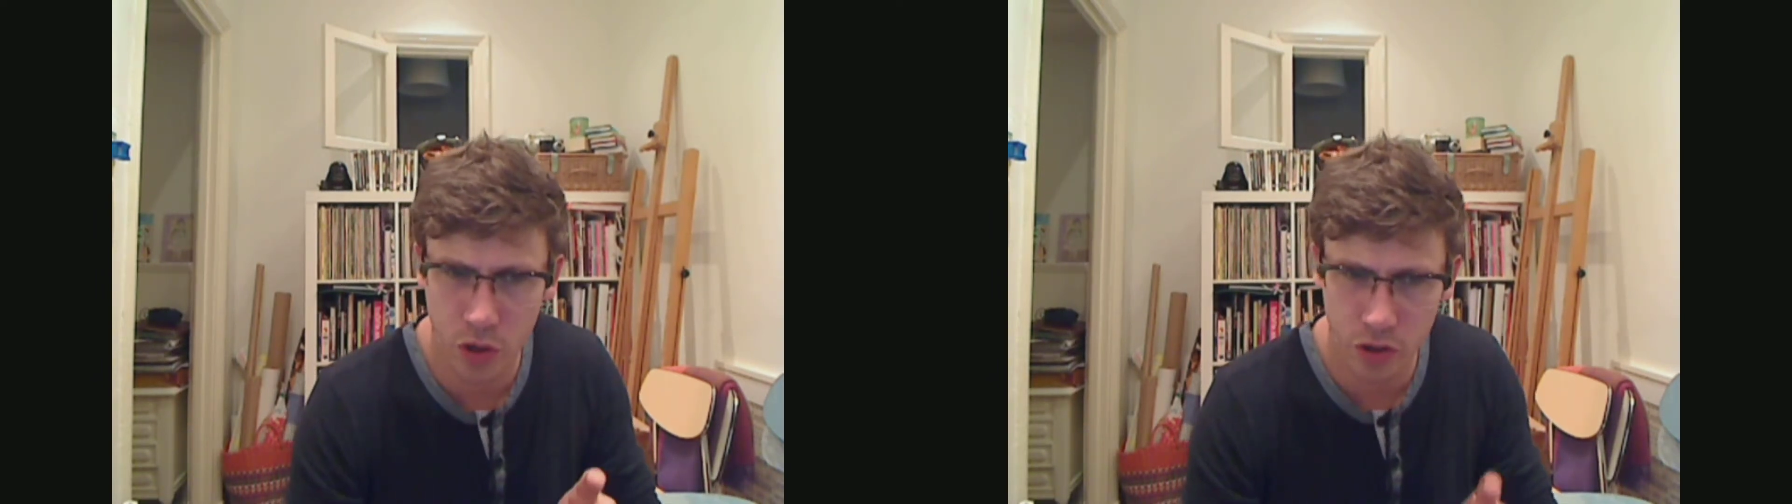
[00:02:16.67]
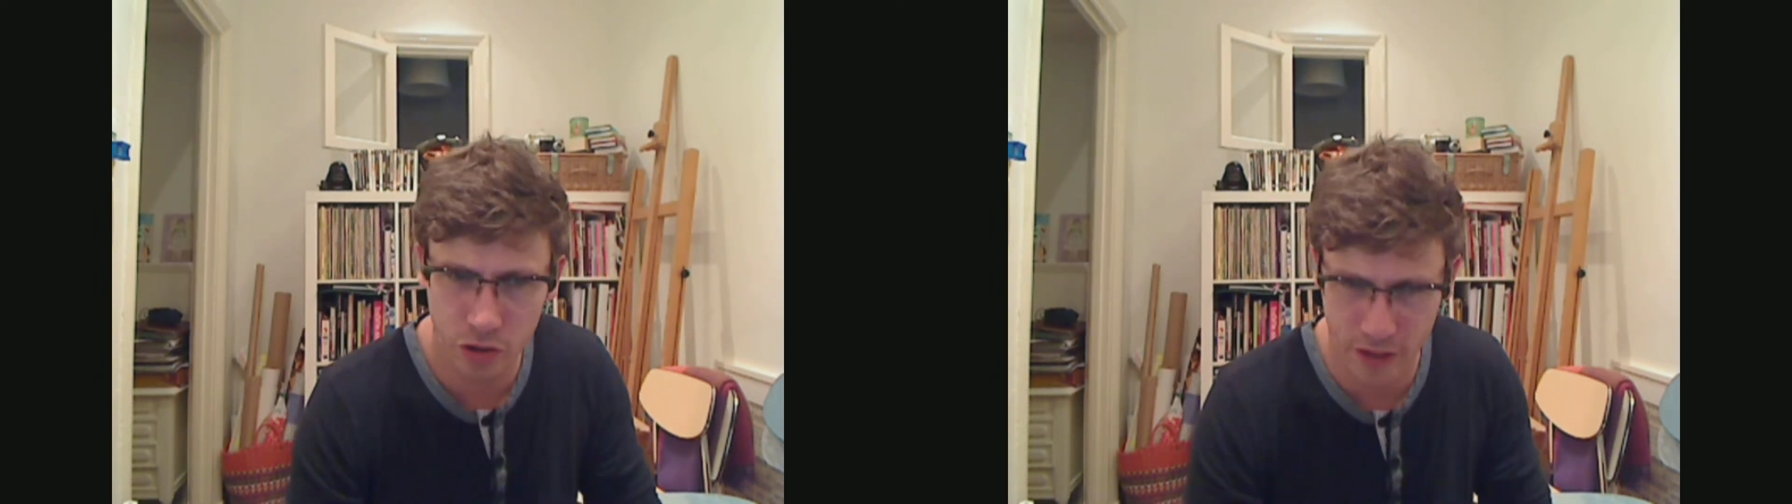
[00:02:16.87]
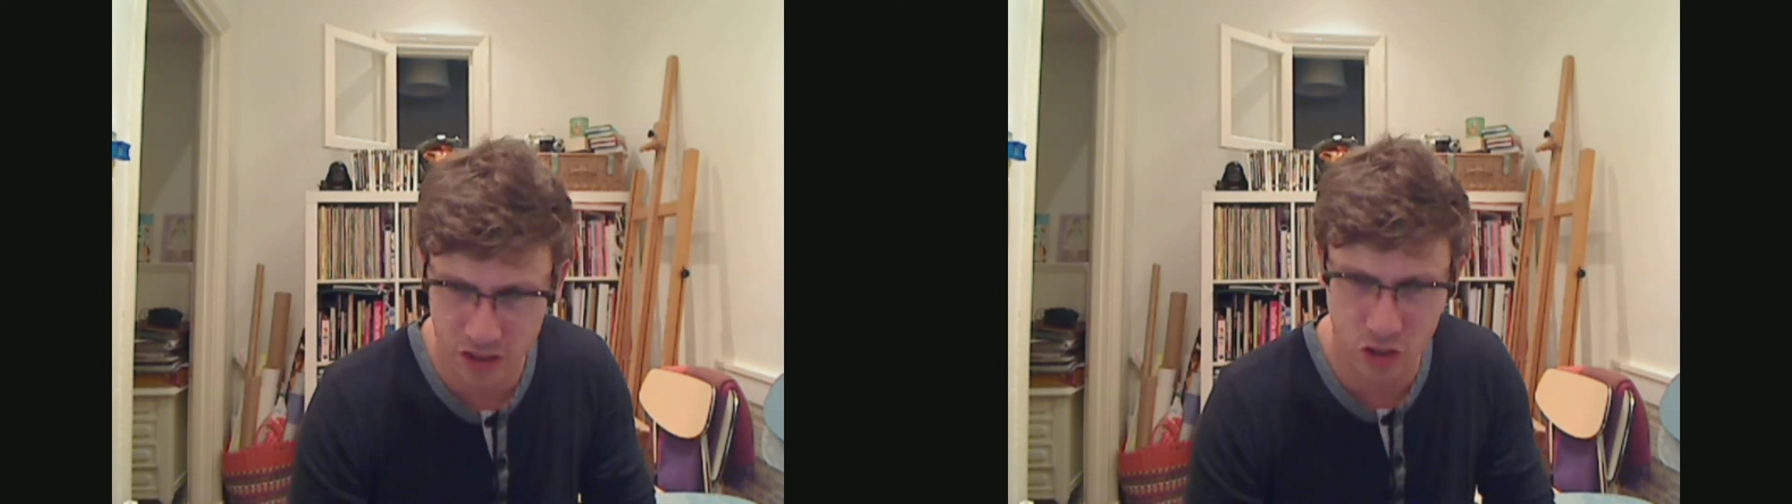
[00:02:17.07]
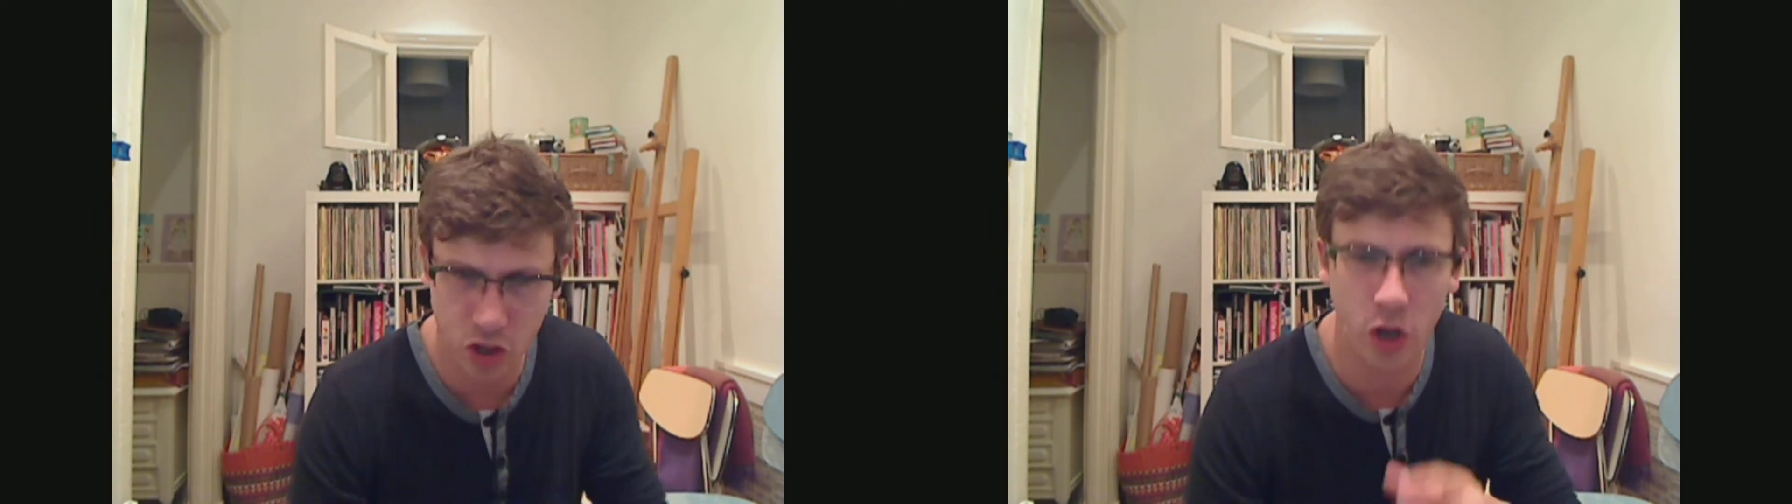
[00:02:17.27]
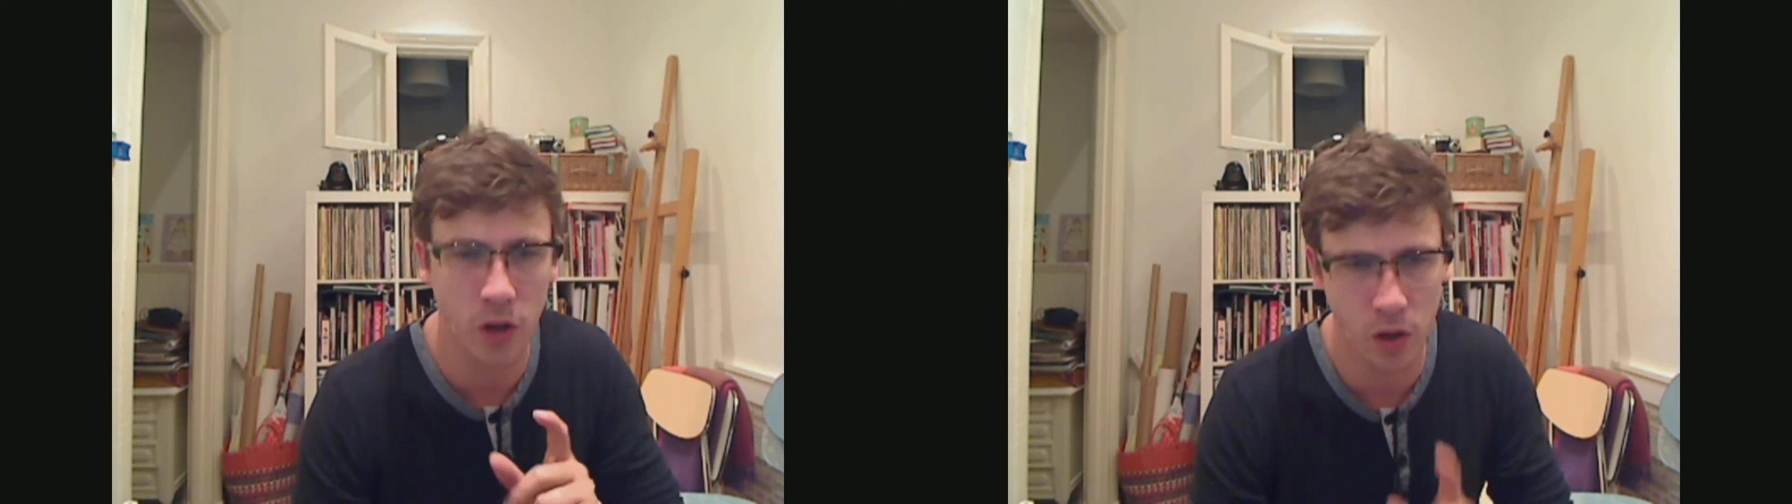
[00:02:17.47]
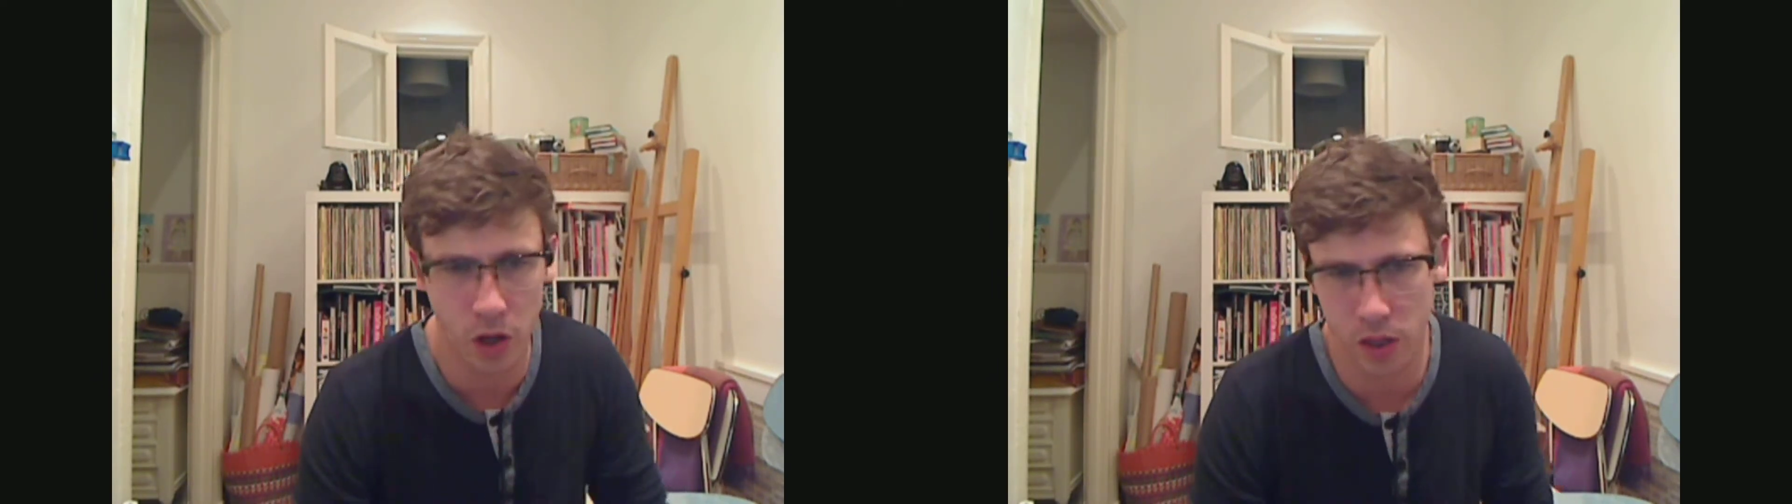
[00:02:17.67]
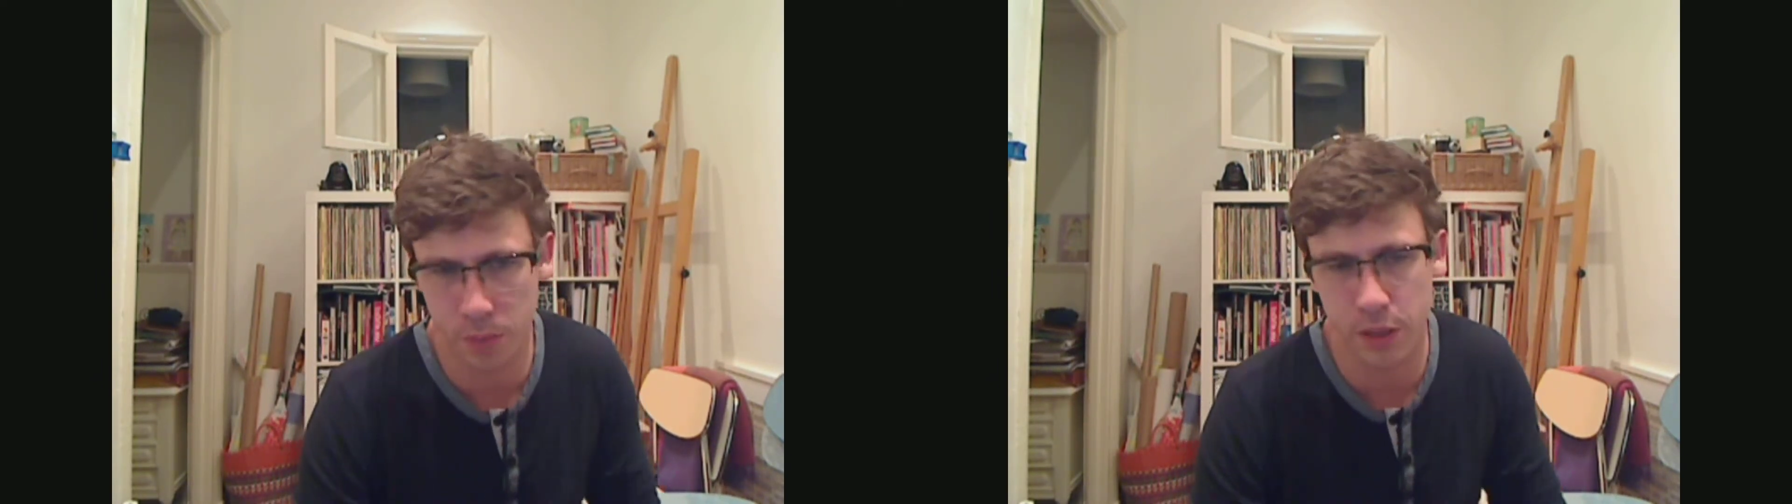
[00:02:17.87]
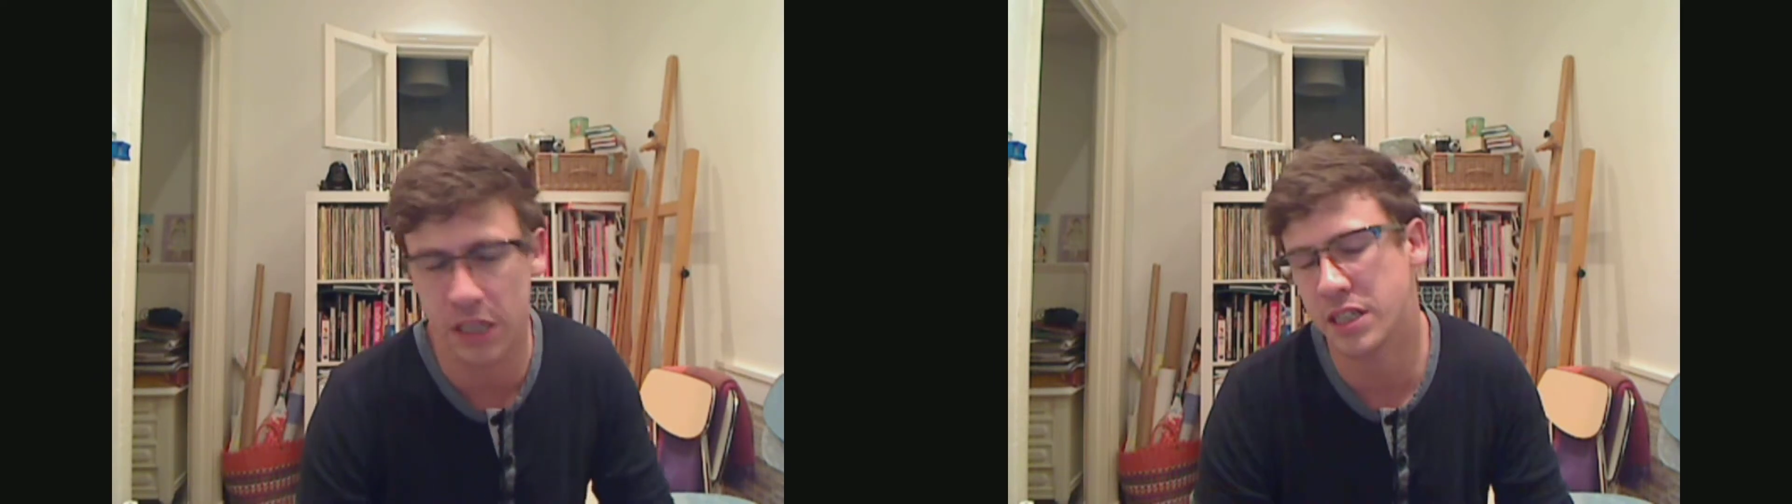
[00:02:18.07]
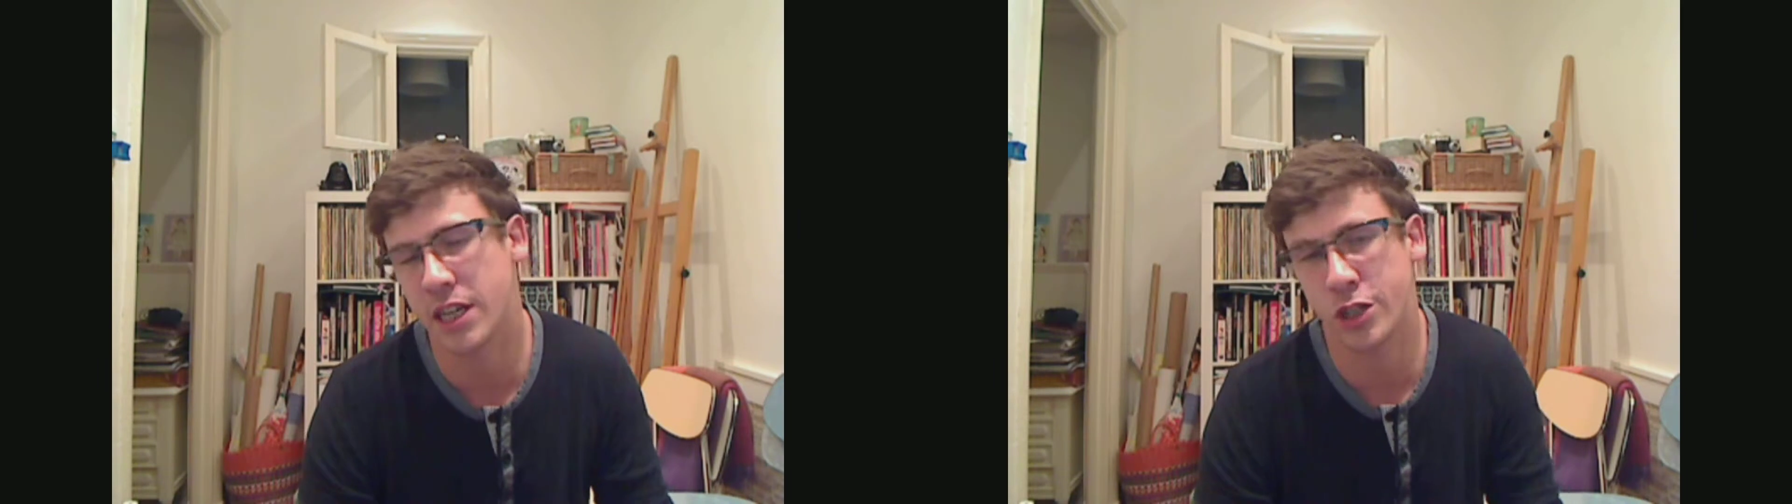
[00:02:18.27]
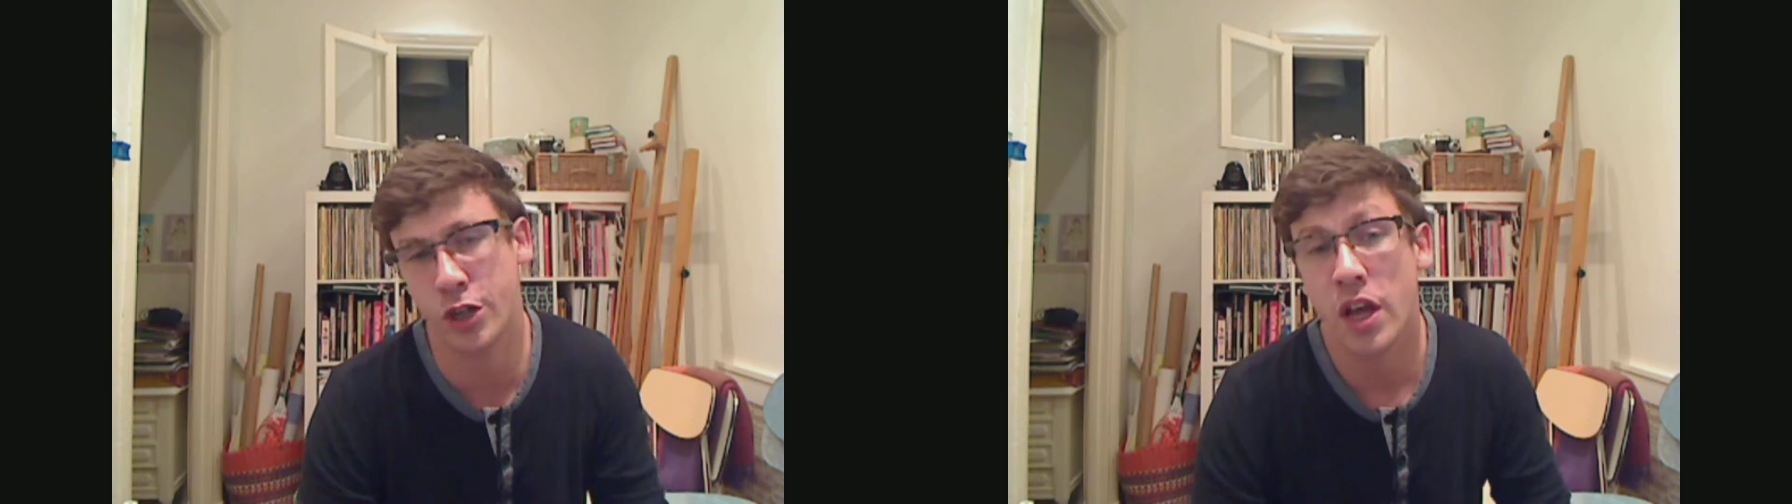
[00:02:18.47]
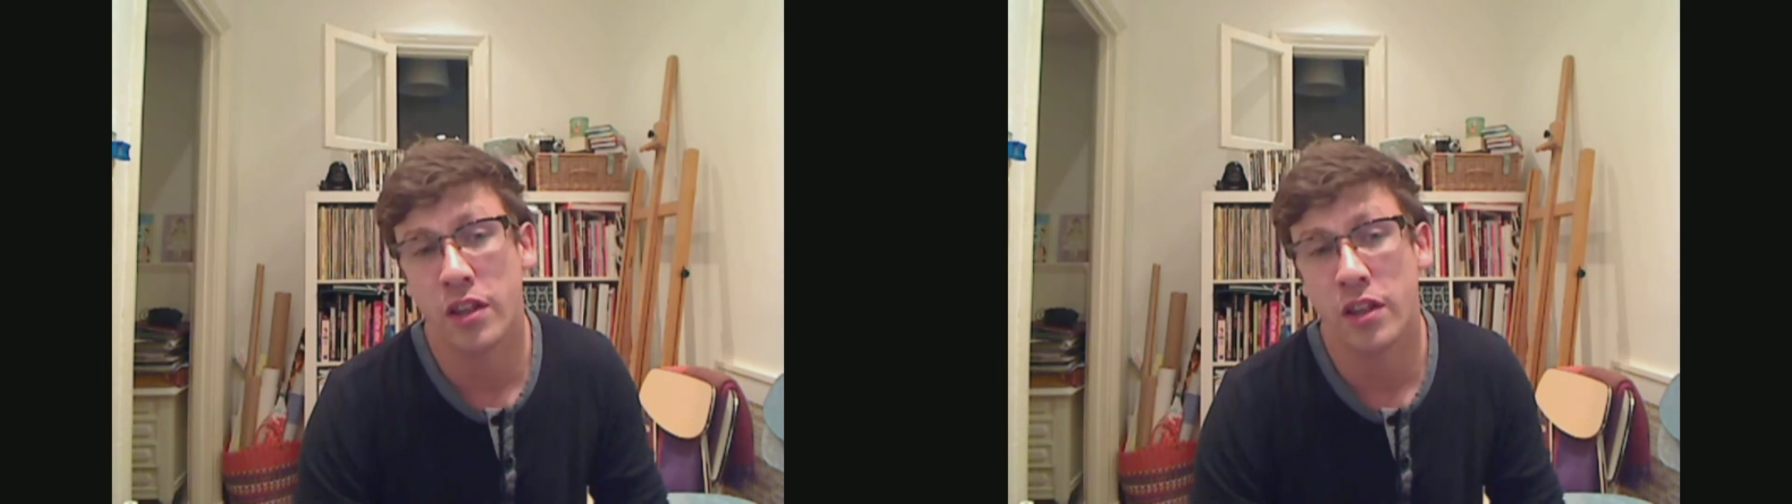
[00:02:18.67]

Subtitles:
1 Director's Cut on the PlayStation.